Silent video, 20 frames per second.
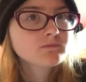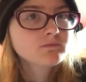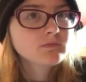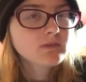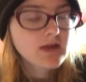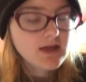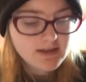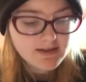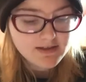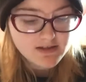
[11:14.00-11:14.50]

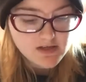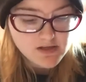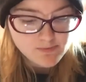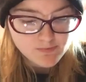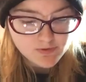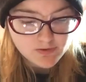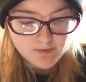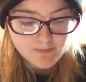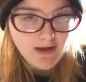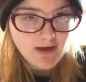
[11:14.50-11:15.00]
I like
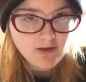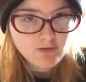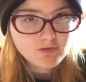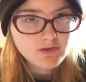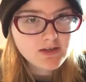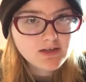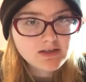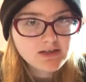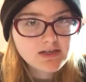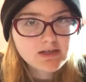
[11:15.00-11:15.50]
Keemstar, but I
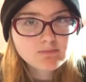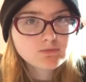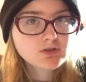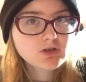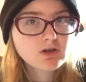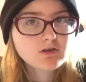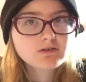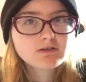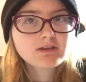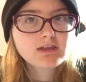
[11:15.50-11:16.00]
don't think
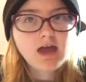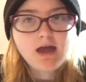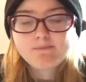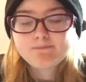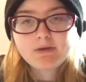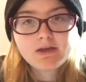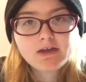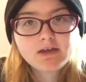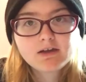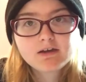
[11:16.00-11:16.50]
Keemstar is
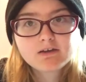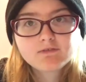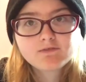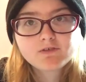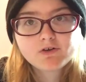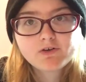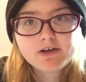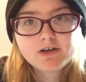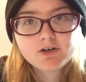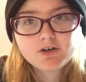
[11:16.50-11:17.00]
that big of a
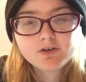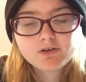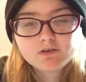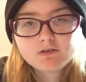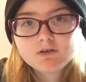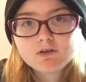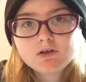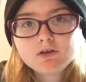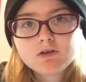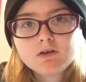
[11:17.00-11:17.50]
creator.
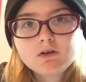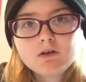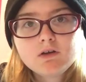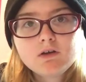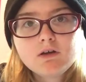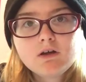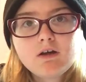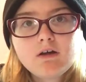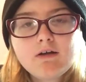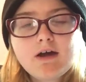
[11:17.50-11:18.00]
Uh,
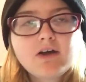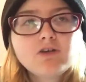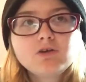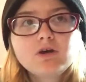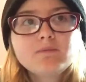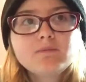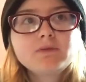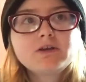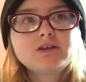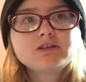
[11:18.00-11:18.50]
I don't
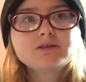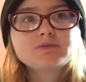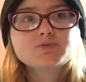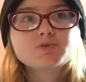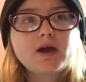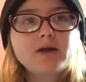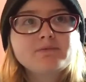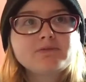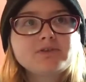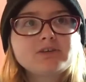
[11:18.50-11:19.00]
know how many
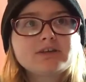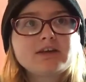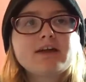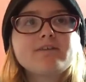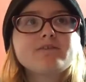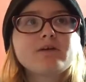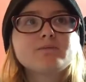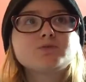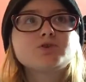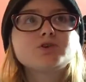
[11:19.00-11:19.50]
subscribers he
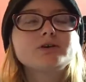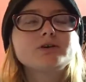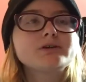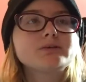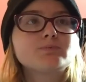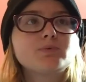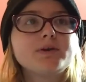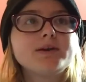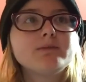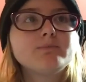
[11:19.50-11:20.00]
has. I'm sure
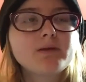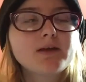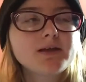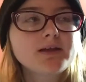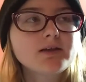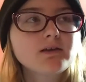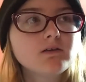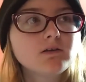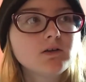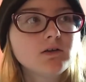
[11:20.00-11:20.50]
he's pretty
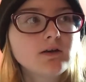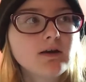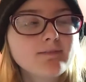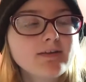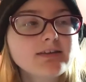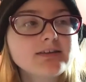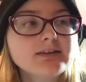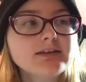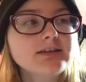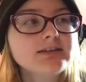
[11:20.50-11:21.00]
big. I'm
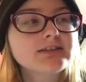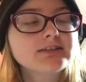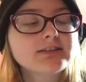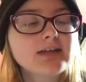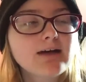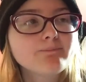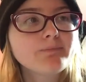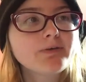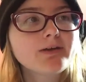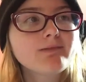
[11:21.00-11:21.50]
not saying he's
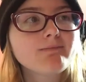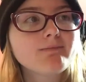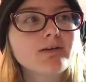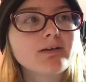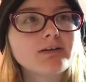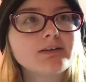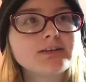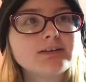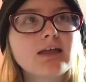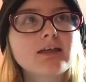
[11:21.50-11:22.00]
not big,
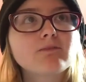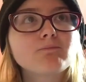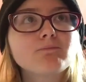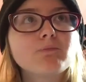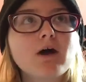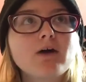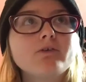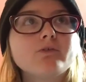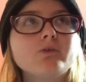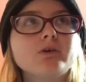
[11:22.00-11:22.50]
but he's not like
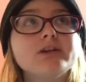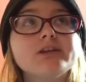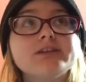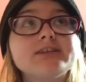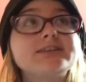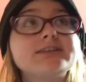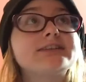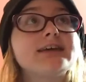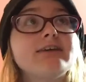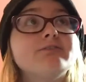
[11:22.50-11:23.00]
probably one of the
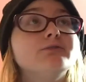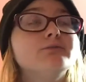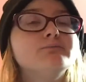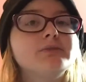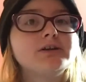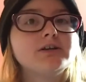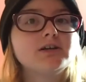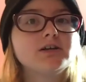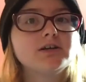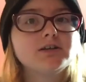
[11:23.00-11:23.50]
seven
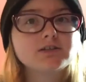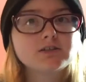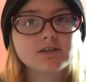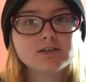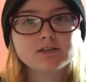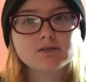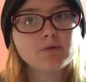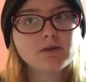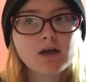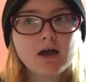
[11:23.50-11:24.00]
biggest.
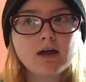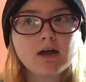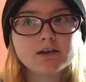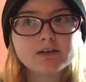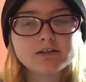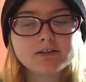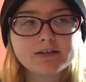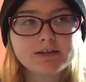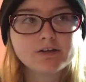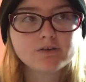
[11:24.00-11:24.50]
Let's be
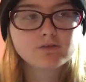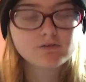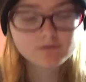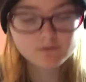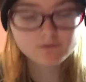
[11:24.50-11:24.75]
honest here.